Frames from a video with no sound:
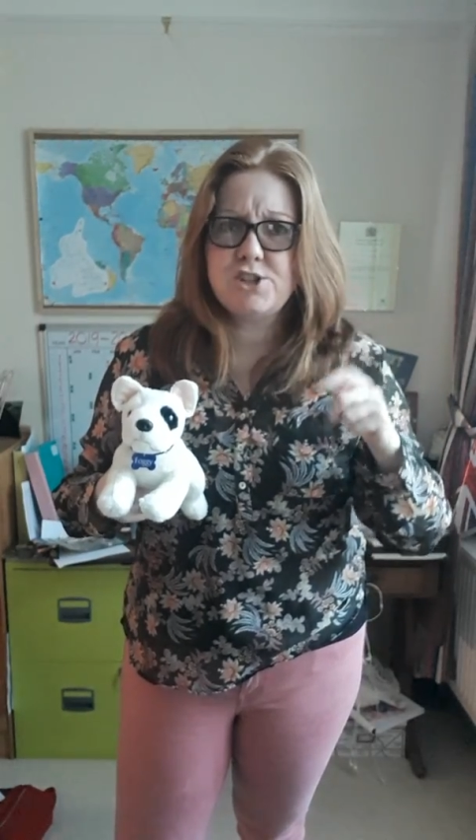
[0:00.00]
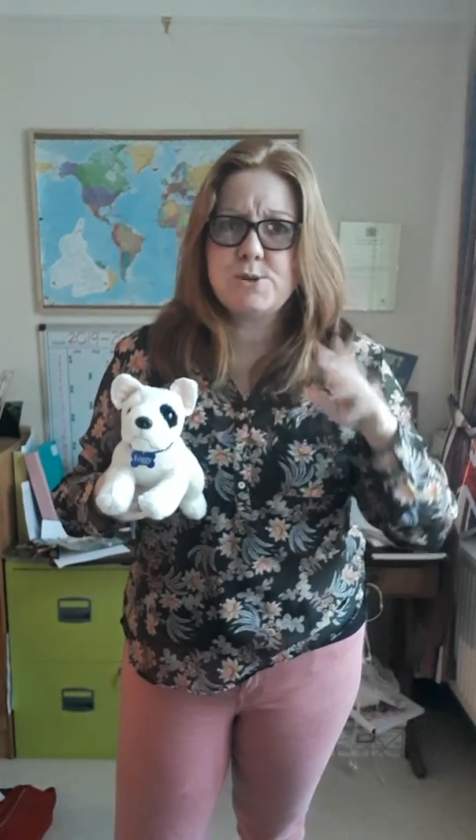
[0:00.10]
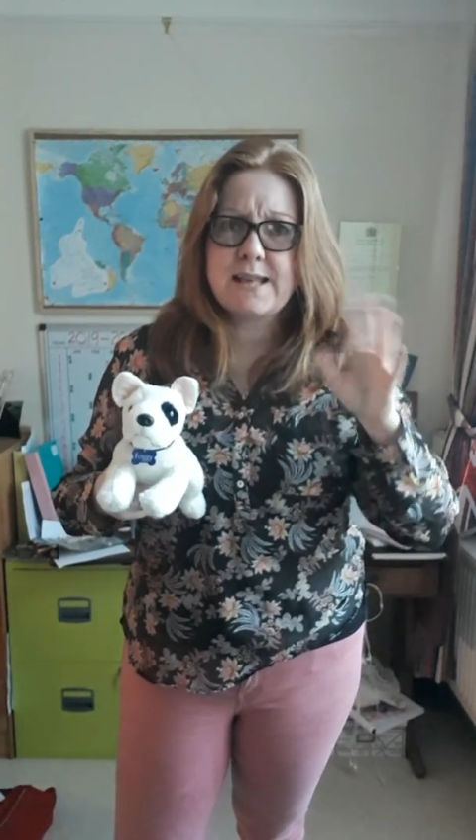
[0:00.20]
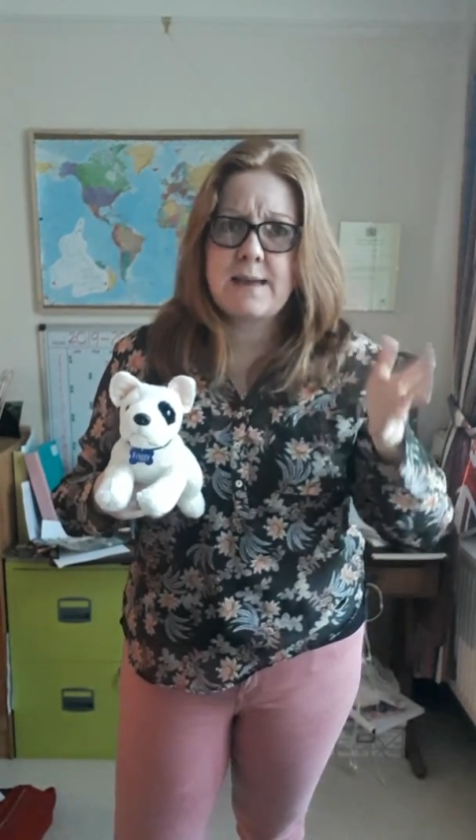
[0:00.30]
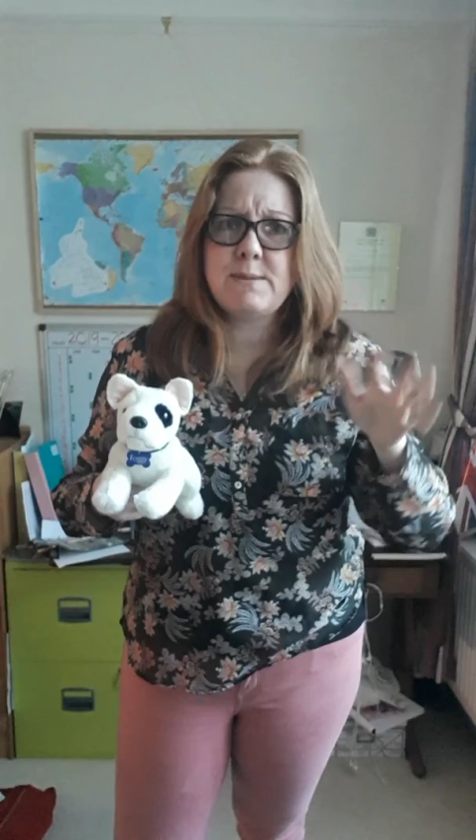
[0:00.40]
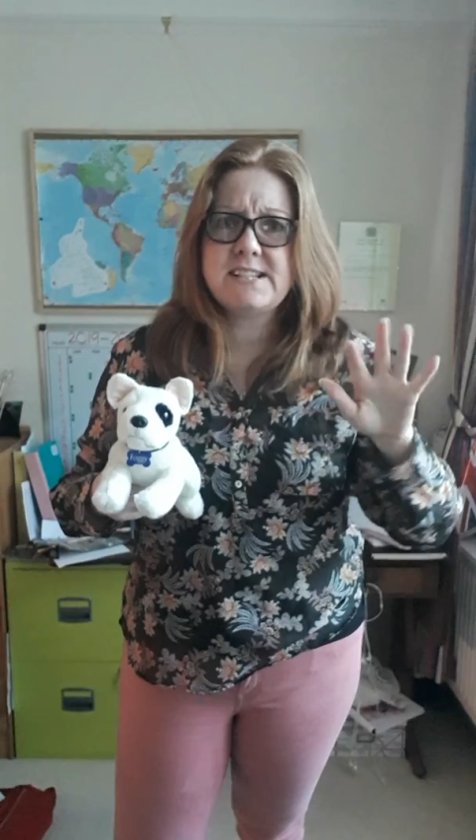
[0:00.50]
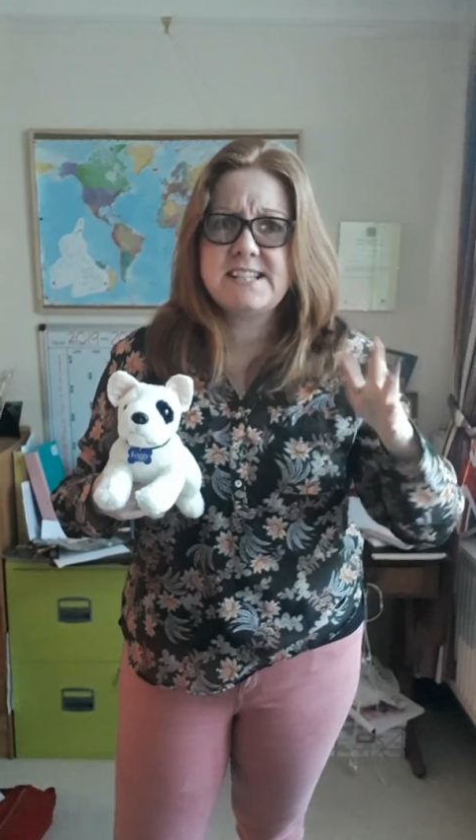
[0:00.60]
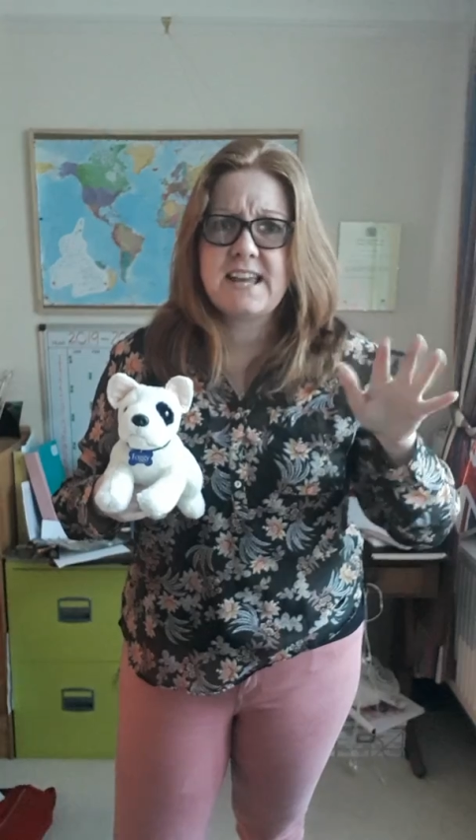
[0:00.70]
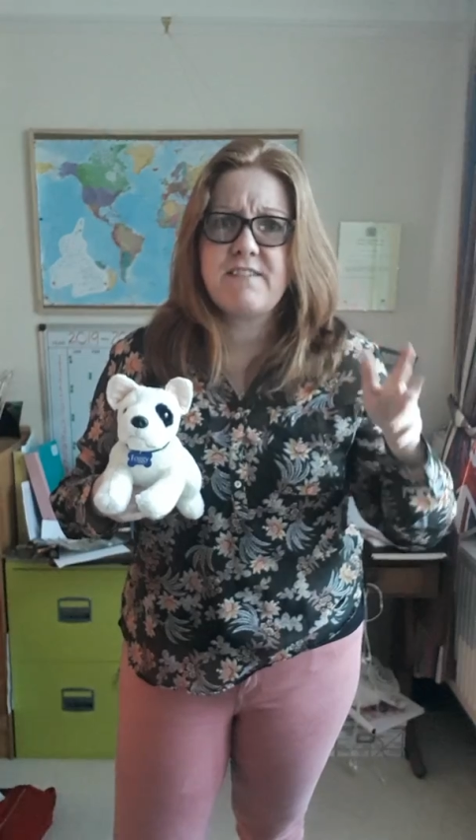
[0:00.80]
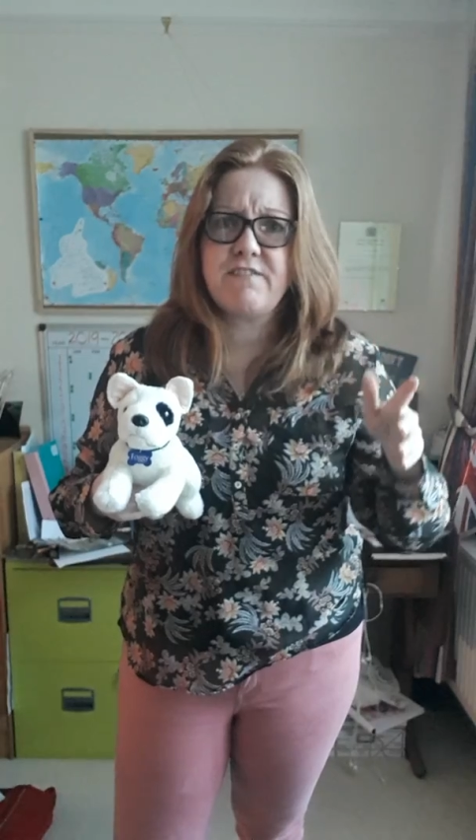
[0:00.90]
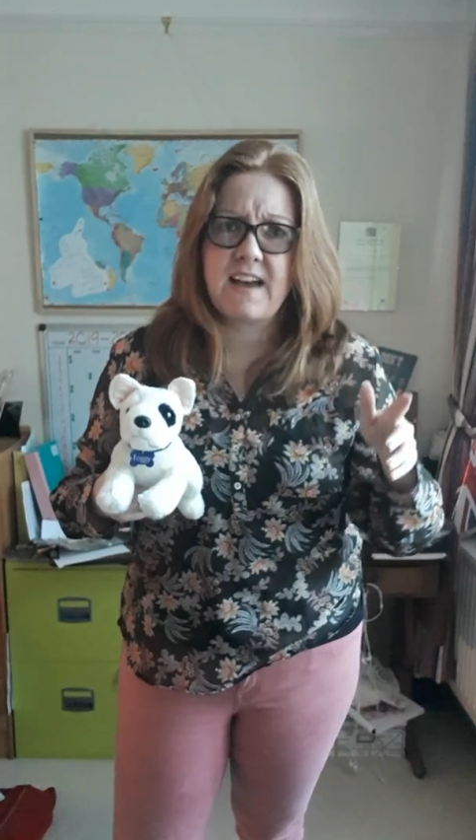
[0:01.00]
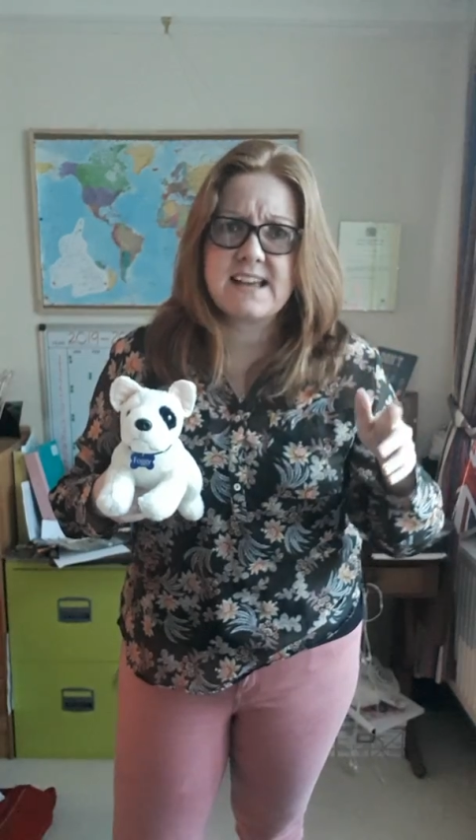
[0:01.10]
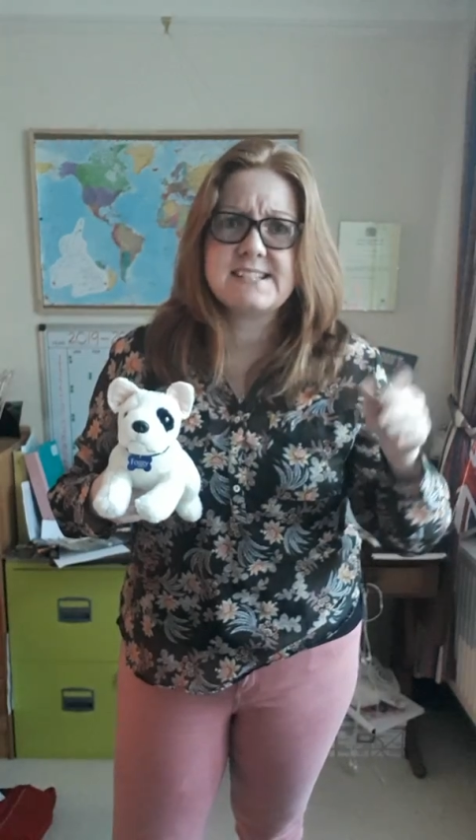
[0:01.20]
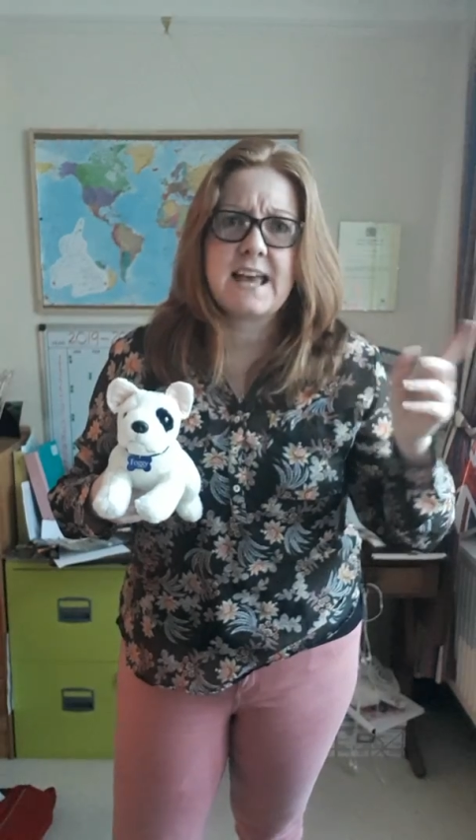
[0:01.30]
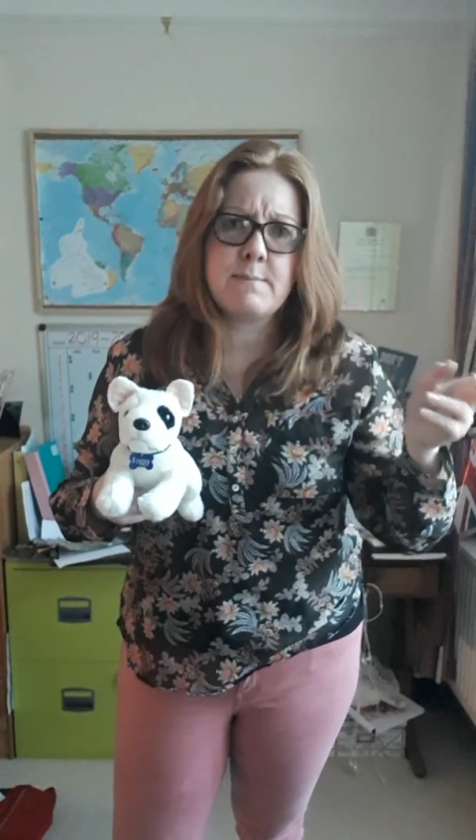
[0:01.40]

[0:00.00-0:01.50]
use ME/CFS,